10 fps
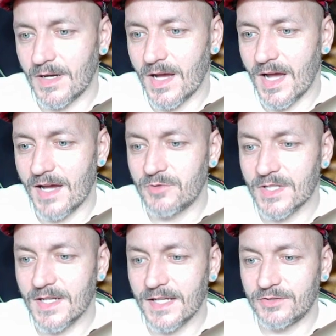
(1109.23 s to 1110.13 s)
I would
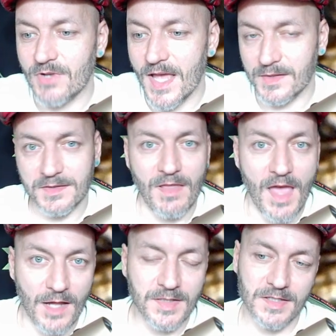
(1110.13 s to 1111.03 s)
like to ask
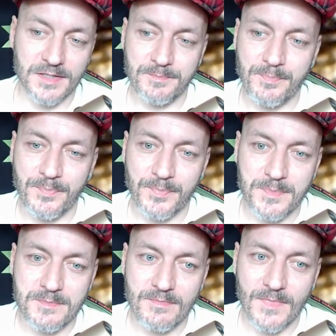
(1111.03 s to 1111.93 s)
NASA
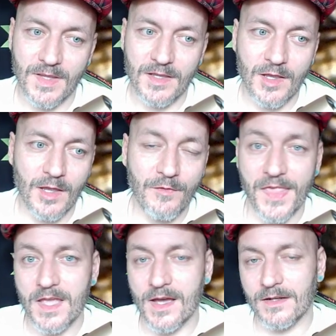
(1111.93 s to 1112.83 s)
if
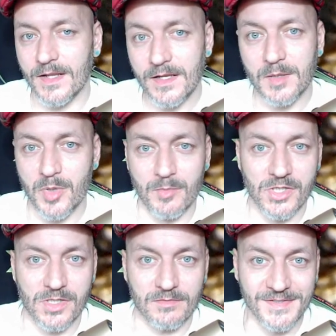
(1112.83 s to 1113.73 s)
they got landing
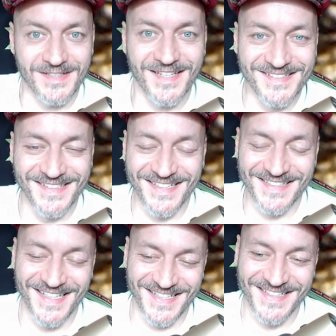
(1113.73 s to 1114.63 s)
permission
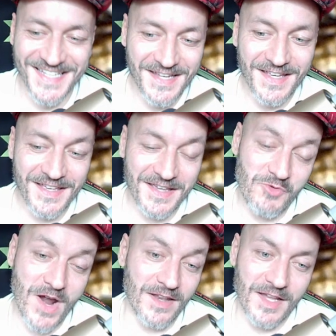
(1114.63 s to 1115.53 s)

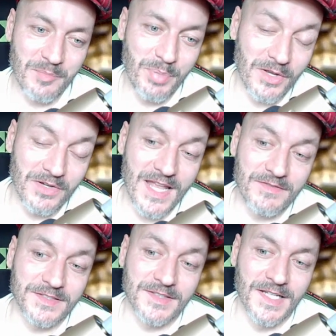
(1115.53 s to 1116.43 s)
when Apollo
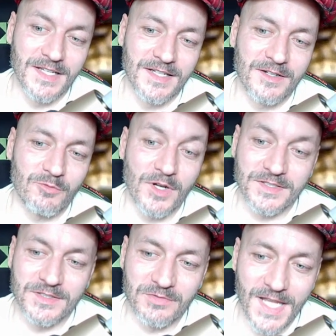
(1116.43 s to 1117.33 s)
11
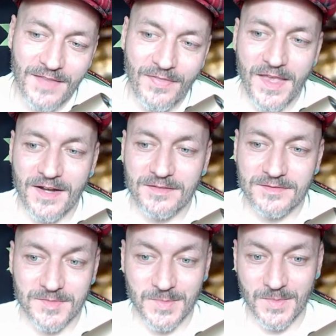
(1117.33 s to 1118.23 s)
wanted to land there,
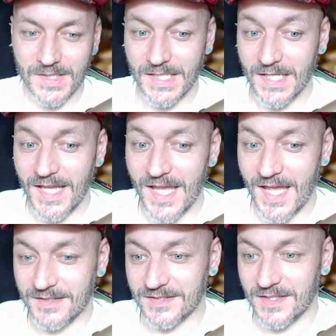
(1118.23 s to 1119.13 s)

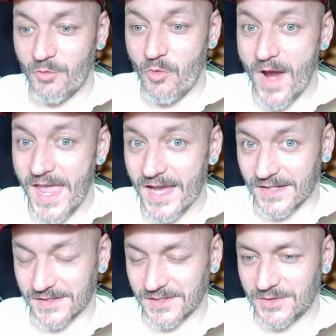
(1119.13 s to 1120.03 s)
and
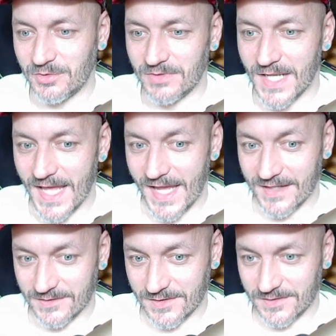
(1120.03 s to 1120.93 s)
where to land.